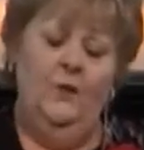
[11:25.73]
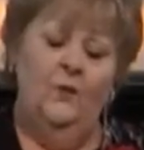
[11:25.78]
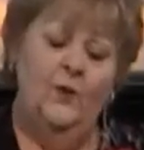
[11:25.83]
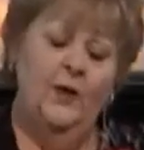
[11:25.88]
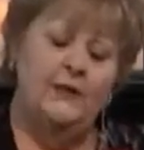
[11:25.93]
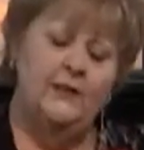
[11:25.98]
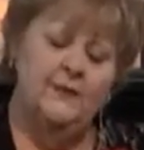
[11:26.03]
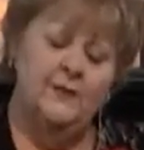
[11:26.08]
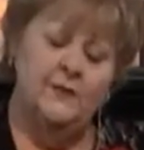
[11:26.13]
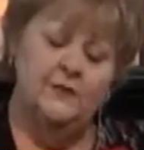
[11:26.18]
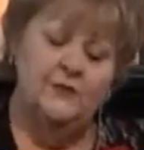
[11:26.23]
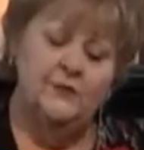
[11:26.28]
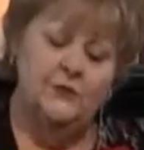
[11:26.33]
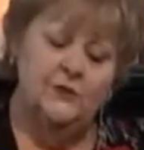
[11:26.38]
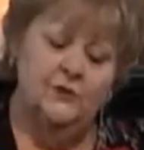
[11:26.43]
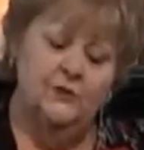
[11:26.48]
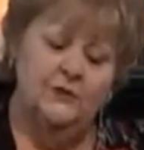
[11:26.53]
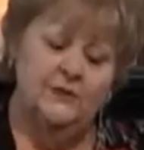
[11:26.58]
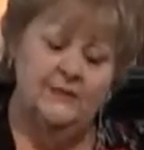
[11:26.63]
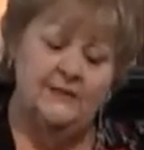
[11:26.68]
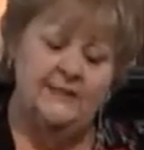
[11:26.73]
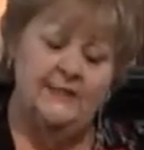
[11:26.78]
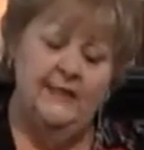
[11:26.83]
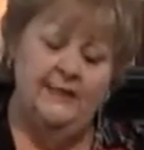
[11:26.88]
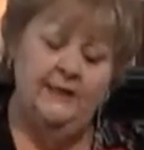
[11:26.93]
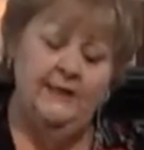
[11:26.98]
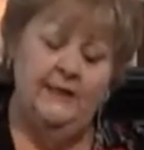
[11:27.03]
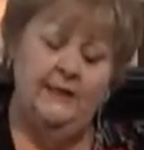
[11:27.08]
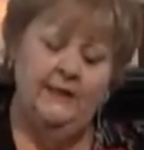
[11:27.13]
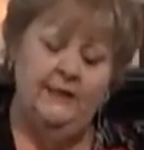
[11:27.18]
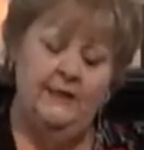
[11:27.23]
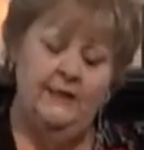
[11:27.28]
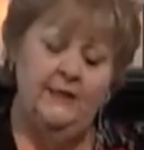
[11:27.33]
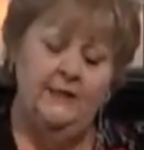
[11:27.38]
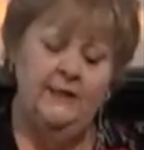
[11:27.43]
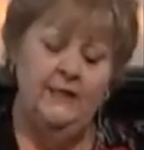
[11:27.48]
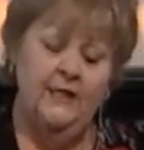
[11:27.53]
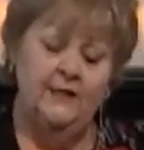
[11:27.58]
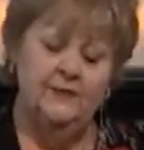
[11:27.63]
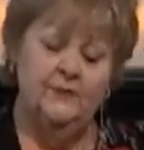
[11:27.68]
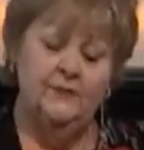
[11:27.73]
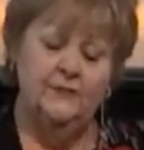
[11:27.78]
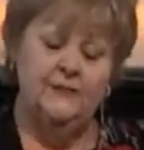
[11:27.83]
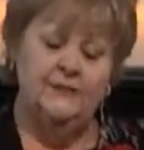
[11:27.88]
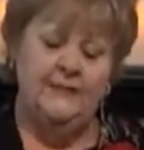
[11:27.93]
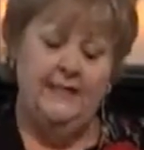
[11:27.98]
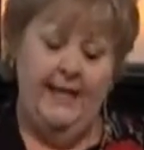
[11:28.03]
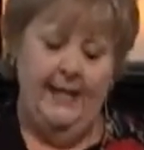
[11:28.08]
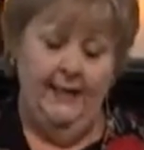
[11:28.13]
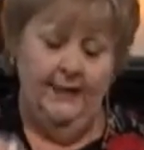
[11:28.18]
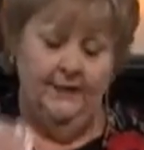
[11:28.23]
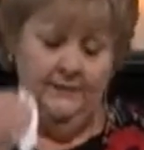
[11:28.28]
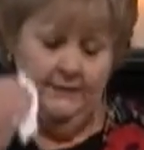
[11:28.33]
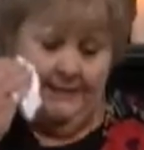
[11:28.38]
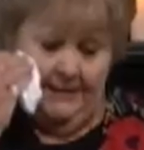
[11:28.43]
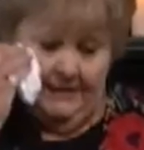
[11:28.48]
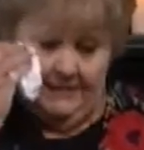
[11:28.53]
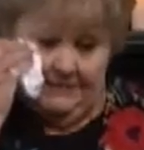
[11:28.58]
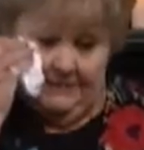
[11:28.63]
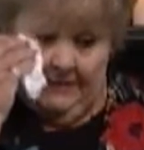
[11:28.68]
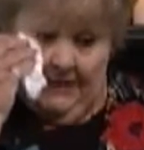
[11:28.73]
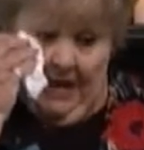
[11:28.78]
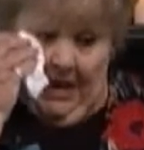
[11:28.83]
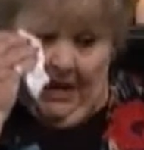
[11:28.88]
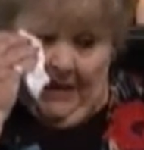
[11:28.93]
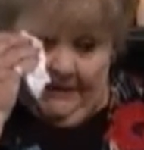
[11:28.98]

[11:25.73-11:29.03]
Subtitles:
One of the students said that he didn't understand this,